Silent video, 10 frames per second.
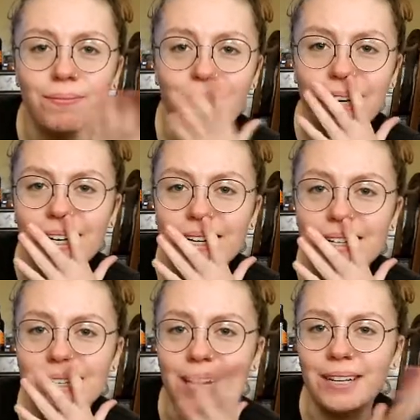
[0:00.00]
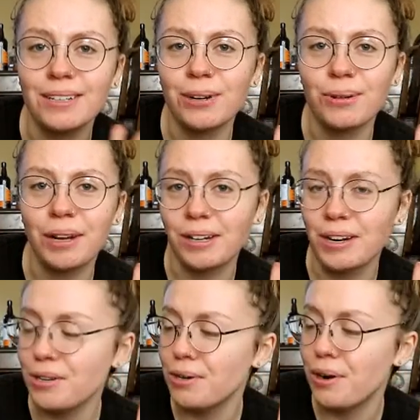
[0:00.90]
because I don't know what I'm
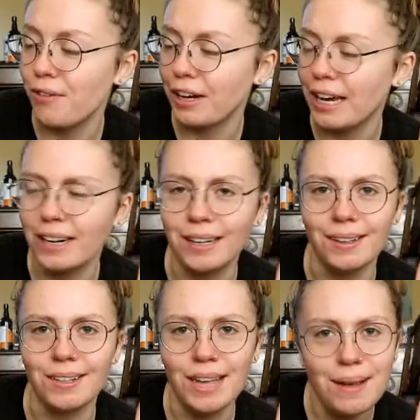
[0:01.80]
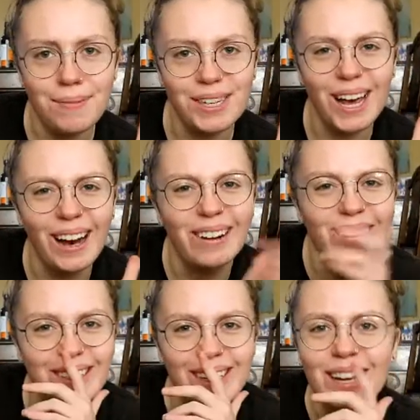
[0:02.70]
gonna do if I can't get the staples
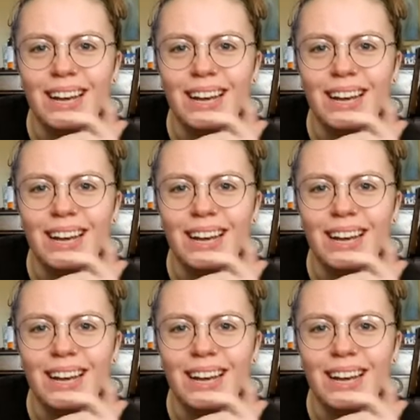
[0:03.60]
out.